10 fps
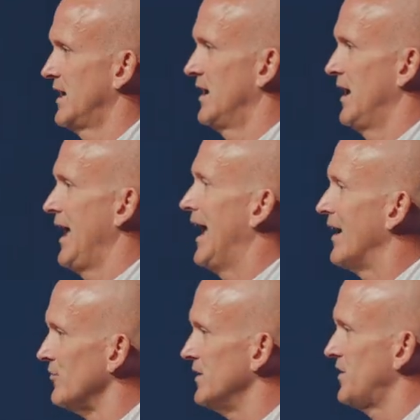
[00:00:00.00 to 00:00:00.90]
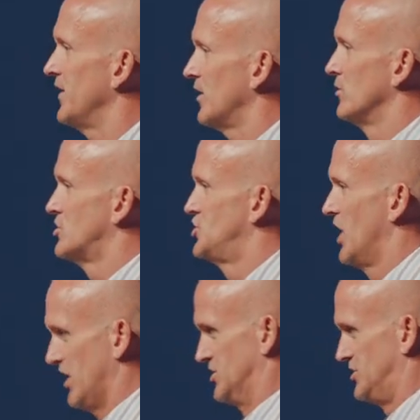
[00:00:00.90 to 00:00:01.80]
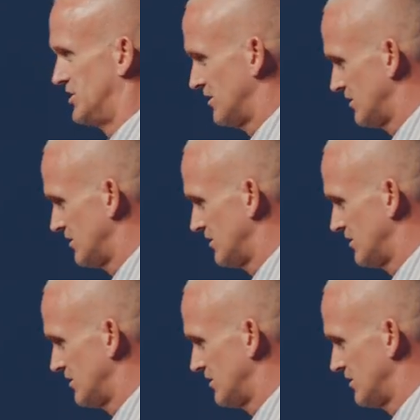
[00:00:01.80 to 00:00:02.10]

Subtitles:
and everything was judged.